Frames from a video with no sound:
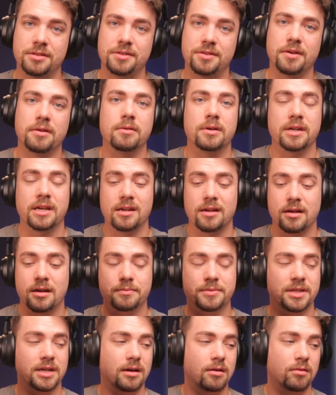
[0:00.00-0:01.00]
So again, it
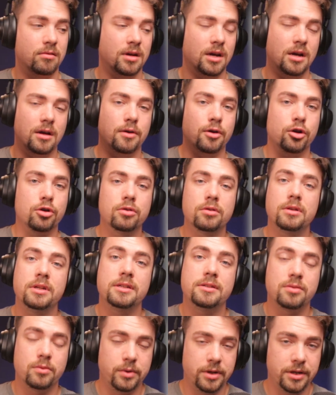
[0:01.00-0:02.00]
comes out early
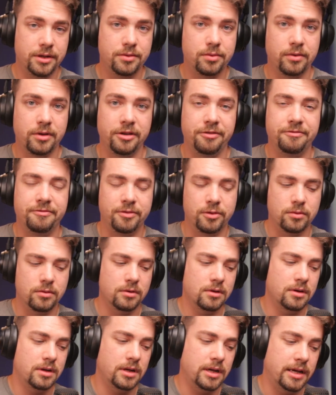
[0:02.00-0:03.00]
twenty
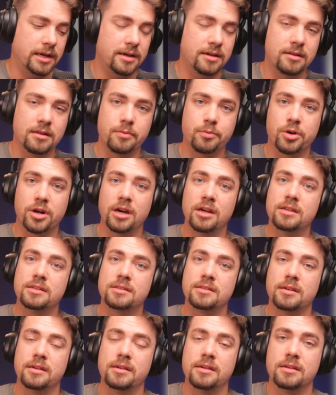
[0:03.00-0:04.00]
twenty-four, and the
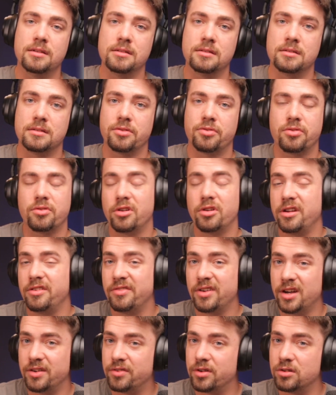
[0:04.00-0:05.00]
price is three thousand
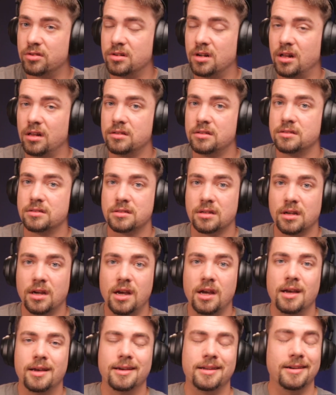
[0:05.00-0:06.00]
five hundred dollars.
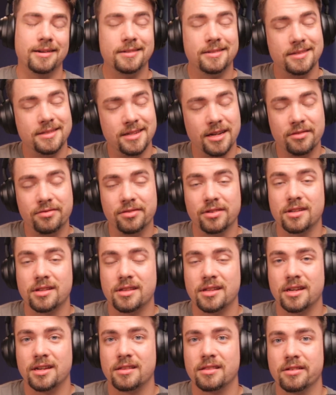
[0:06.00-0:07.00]
And I definitely
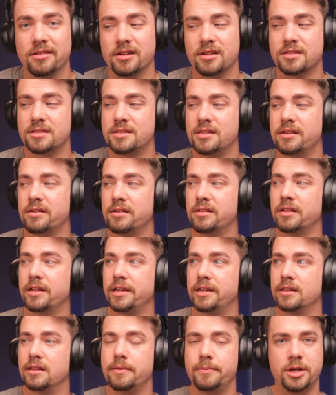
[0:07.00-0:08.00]
think they're going to sell
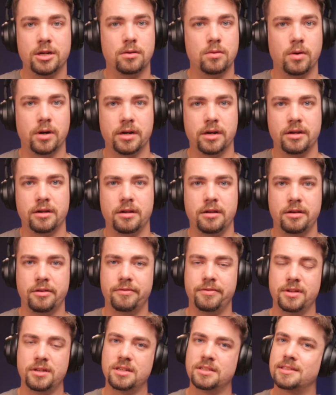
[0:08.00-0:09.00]
a limited quantity of
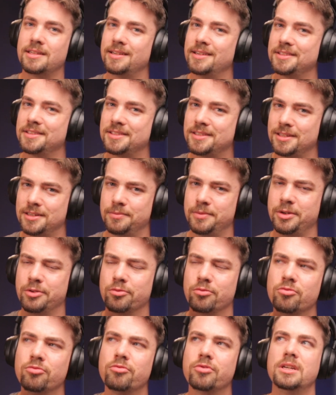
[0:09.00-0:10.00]
these, and it's going to be
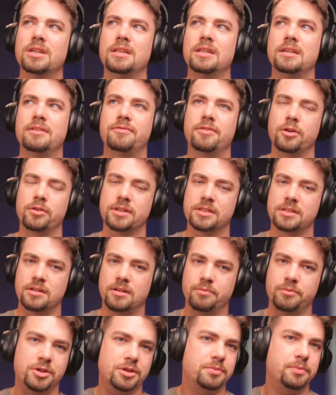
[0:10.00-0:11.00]
really focused
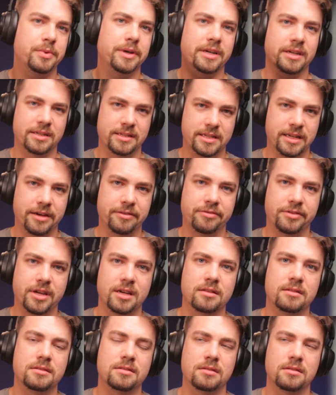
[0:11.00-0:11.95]
on just being a dev kit.